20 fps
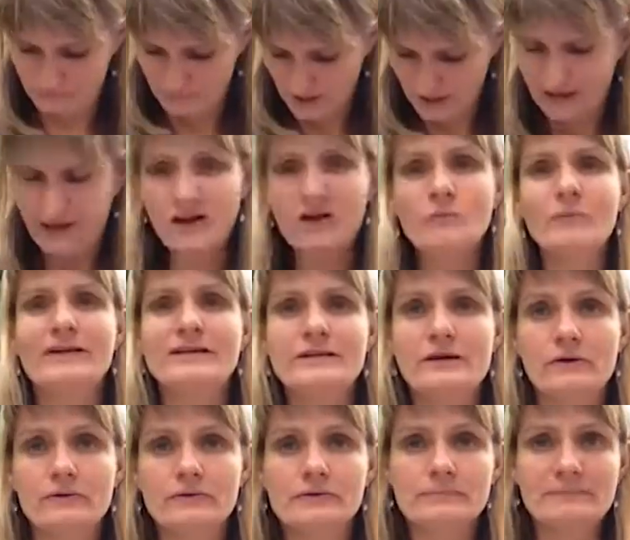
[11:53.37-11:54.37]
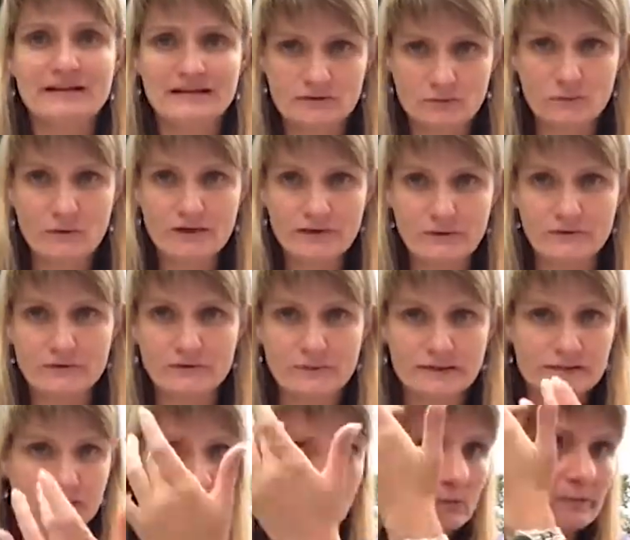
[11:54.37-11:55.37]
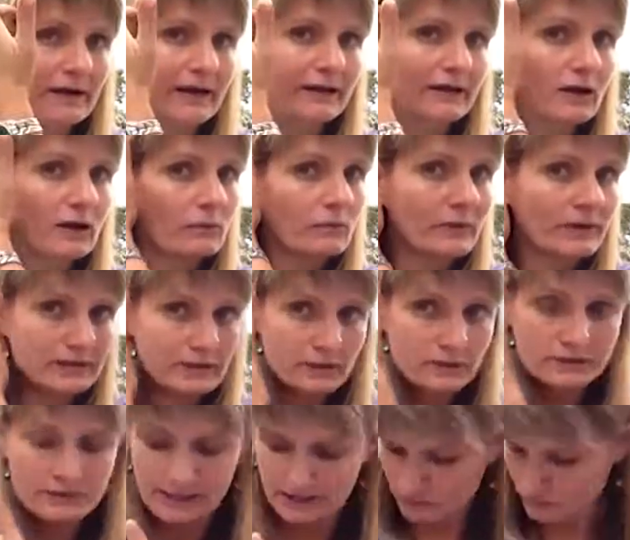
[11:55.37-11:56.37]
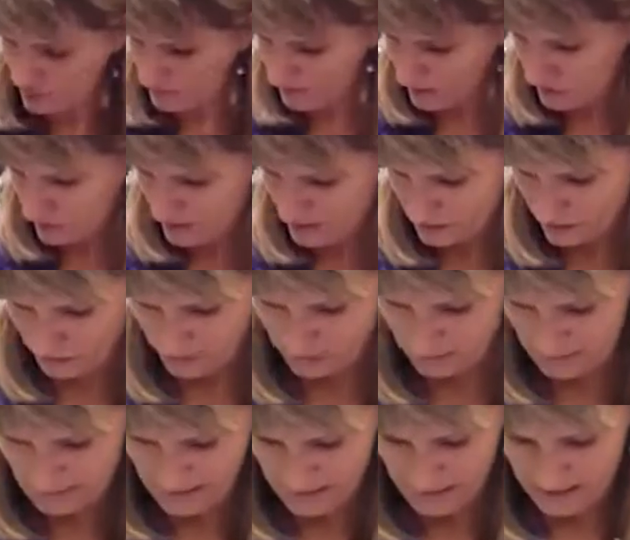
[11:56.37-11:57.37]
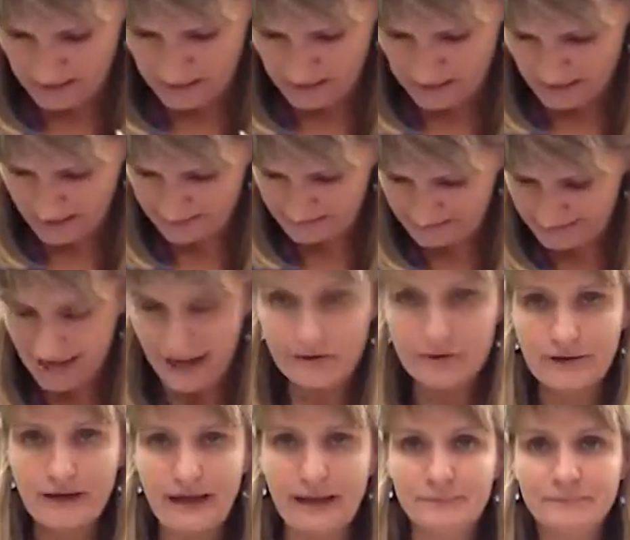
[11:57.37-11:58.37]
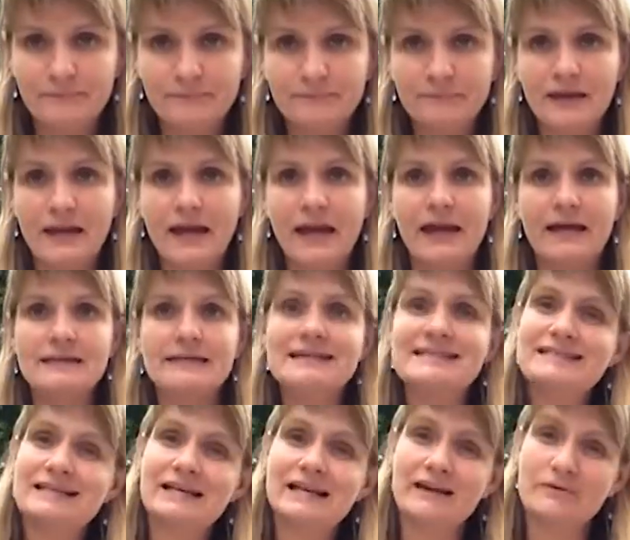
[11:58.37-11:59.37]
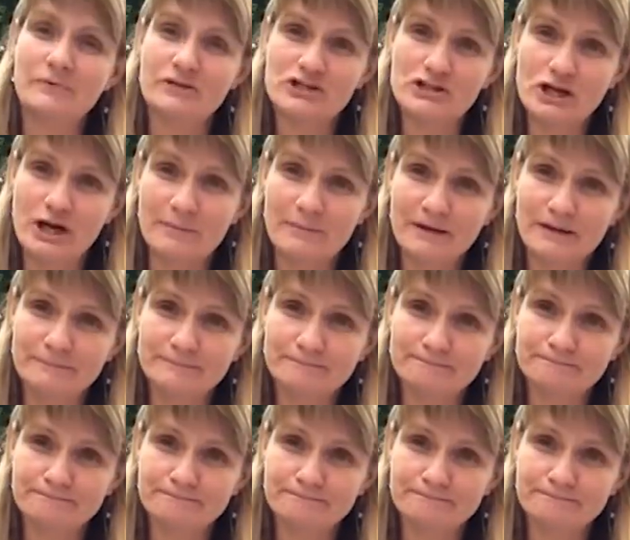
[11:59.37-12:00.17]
I call it windows, but it's window to my soul, but I call it windows. I wore my windows on Saturday, and Gisela and I went shopping.